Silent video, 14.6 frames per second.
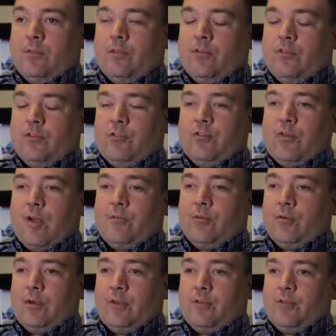they just have
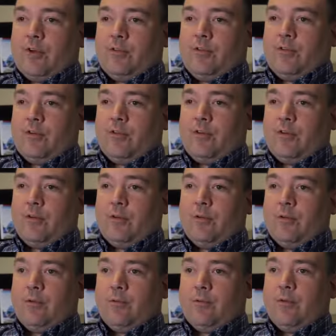no interest at
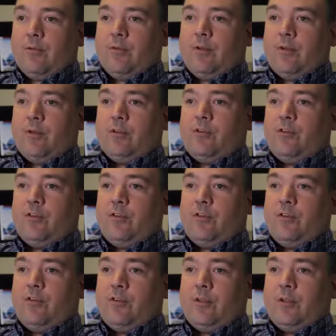all. The
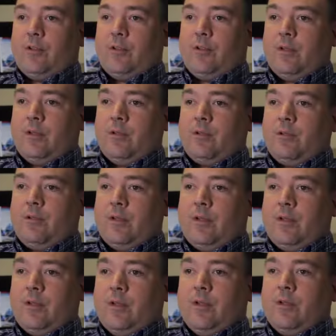doctors that
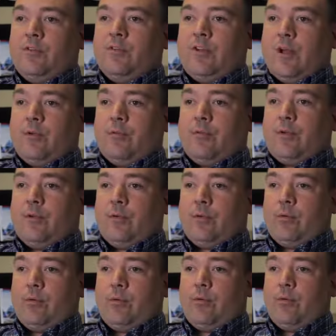chat for
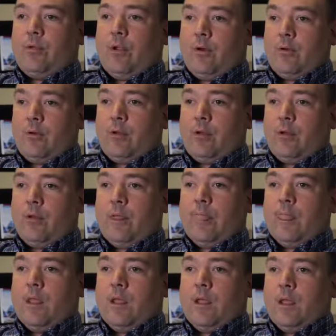you longer,
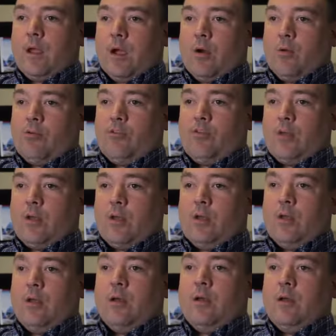I would
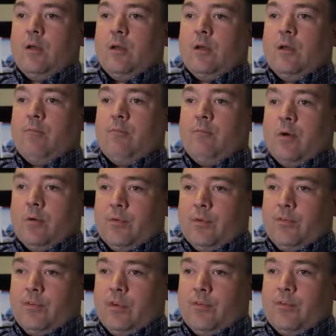say, have more
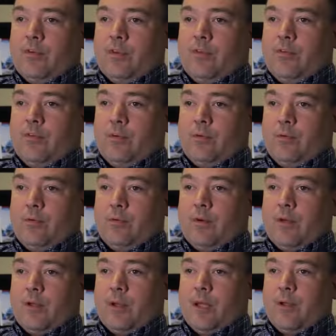interest
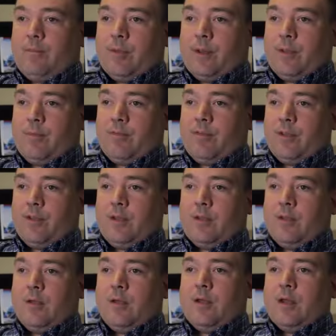into epilepsy
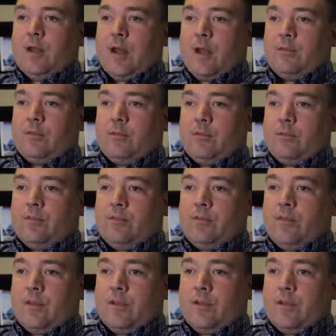and,